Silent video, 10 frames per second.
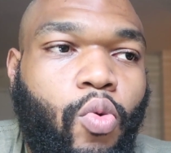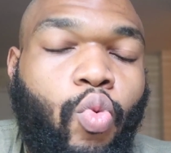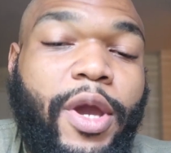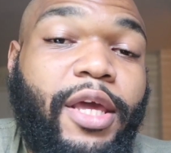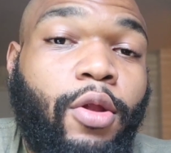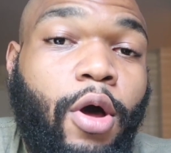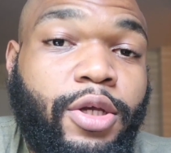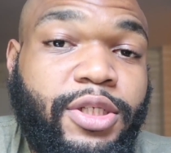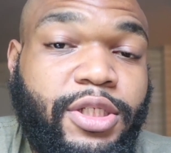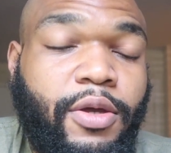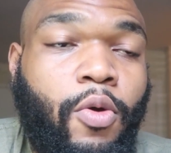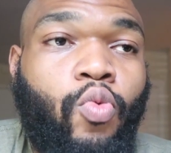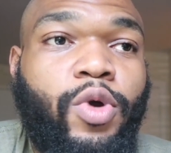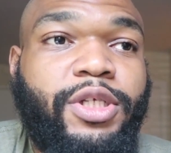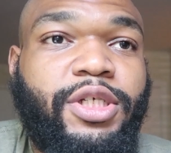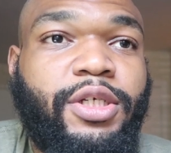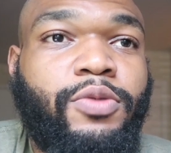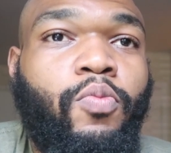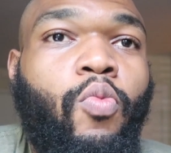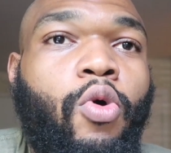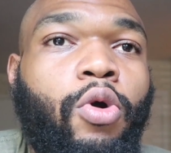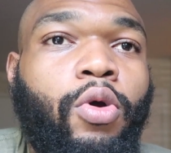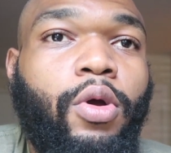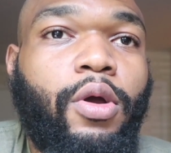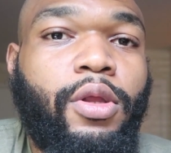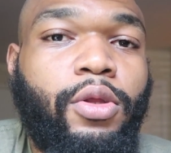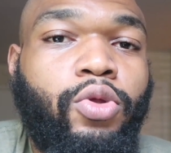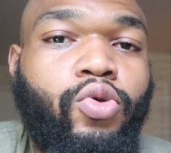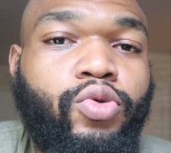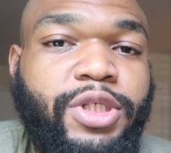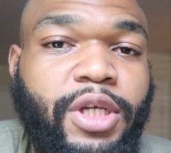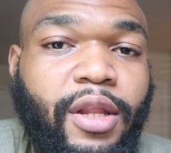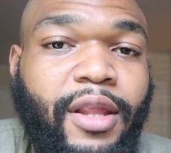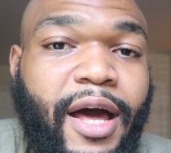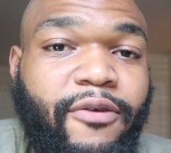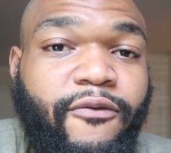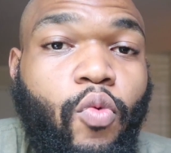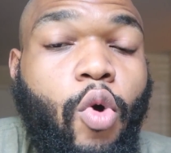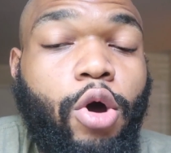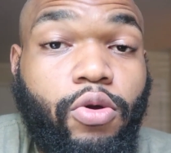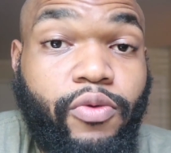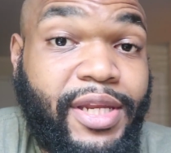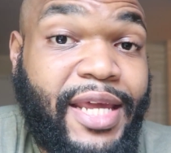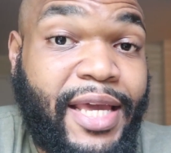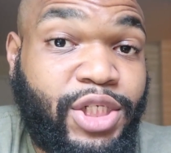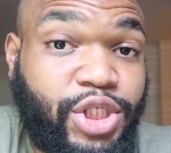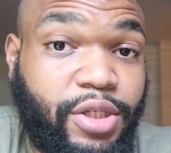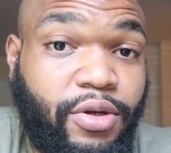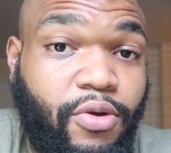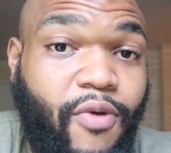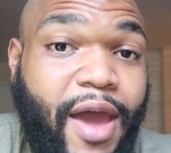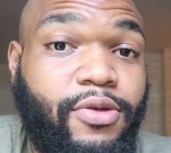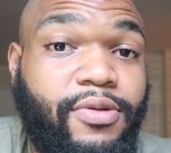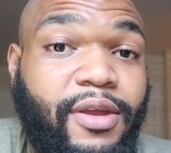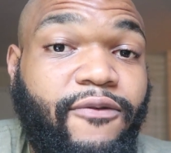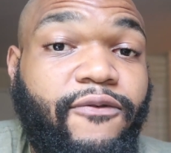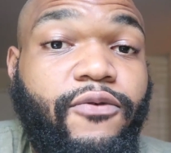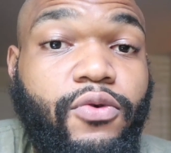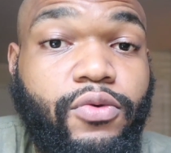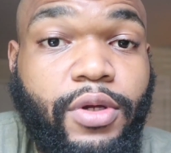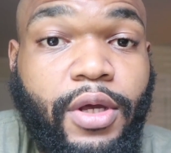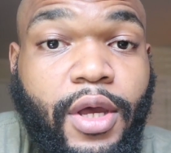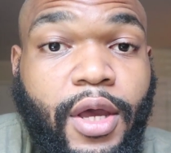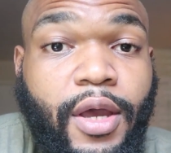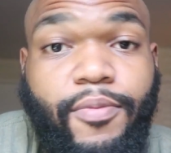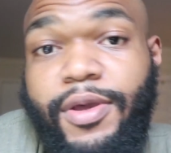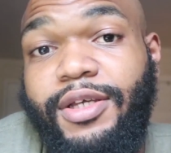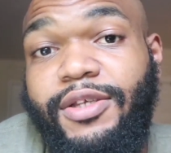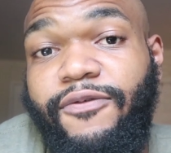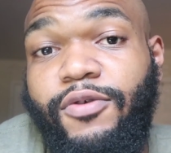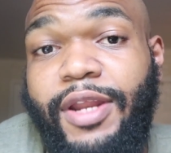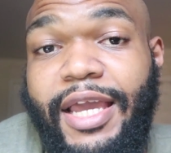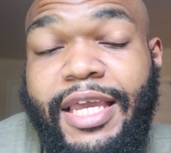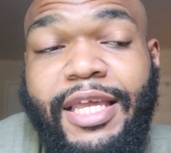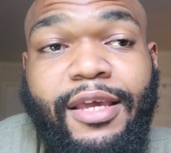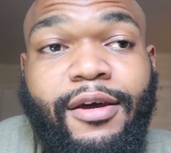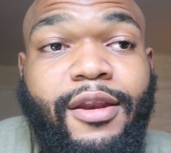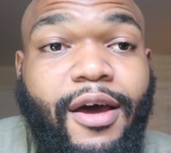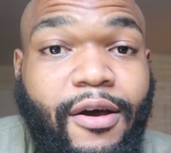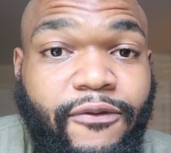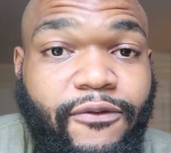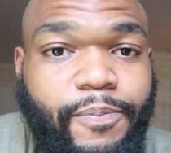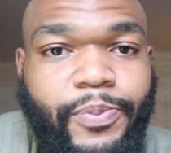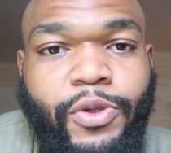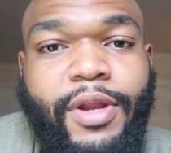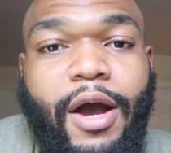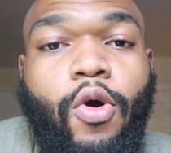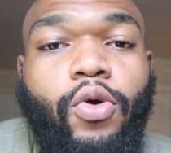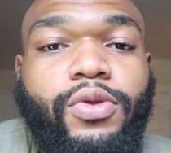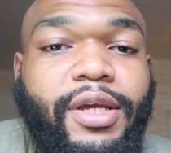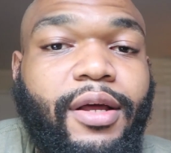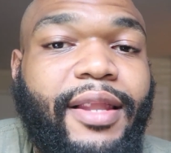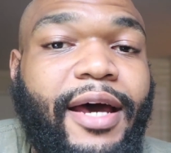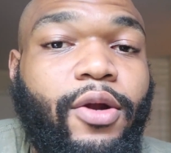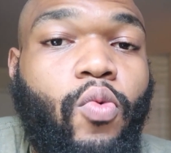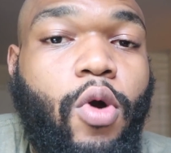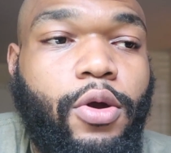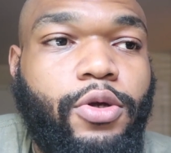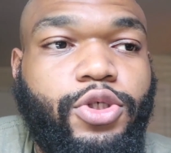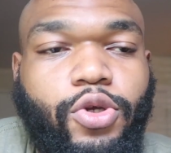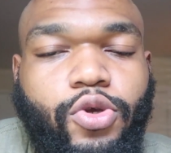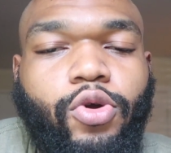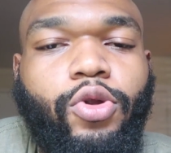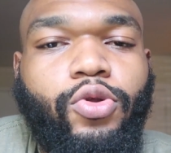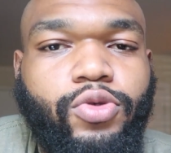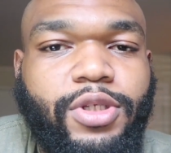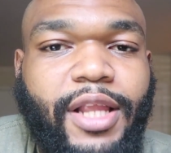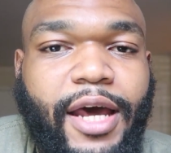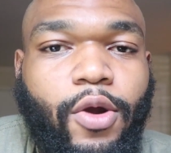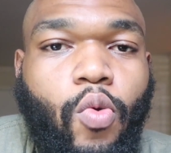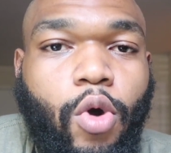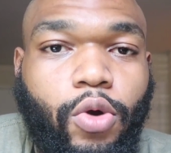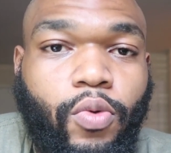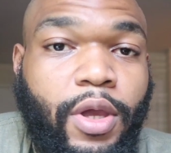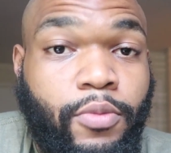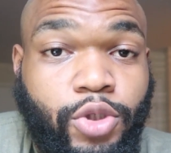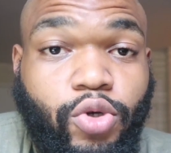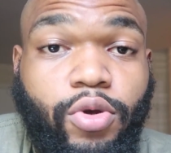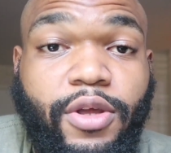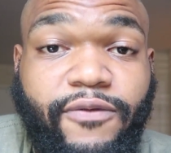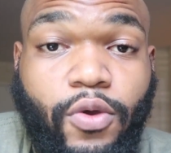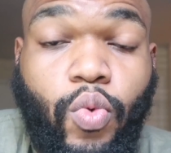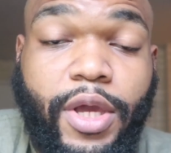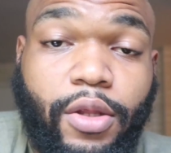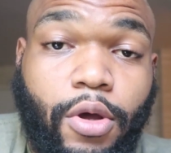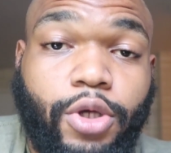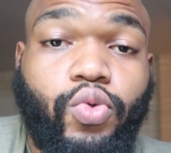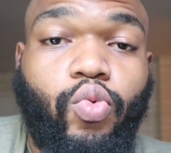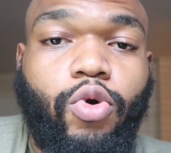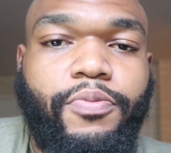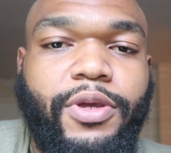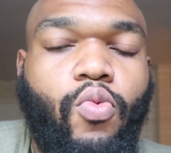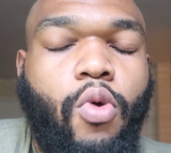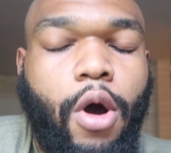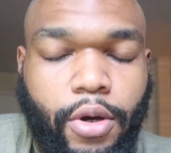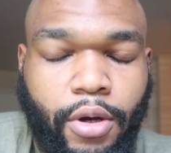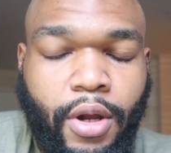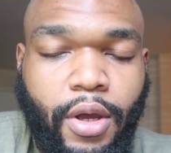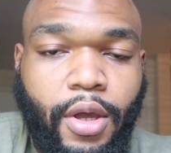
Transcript: weight loss, which is more losing a lot of water retention rather than food. Because if you're not eating enough, you're not holding a lot of water, so you're gonna lose a lot of water weight. Majority of the weight loss will be water.